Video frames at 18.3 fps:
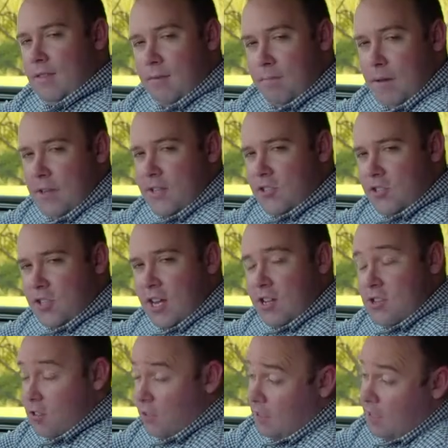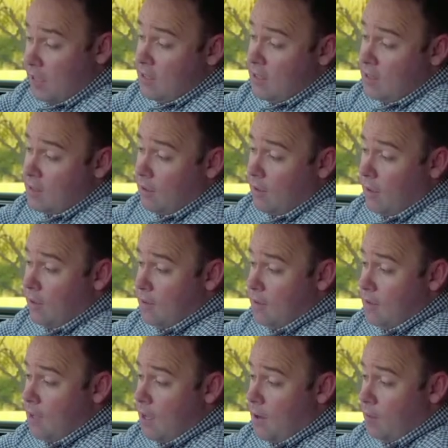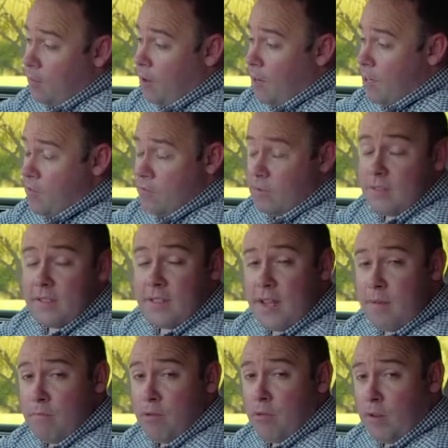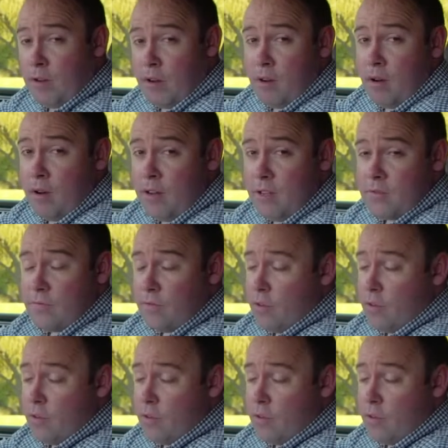The biggest change on the inside is the upgrade to a 10.9-inch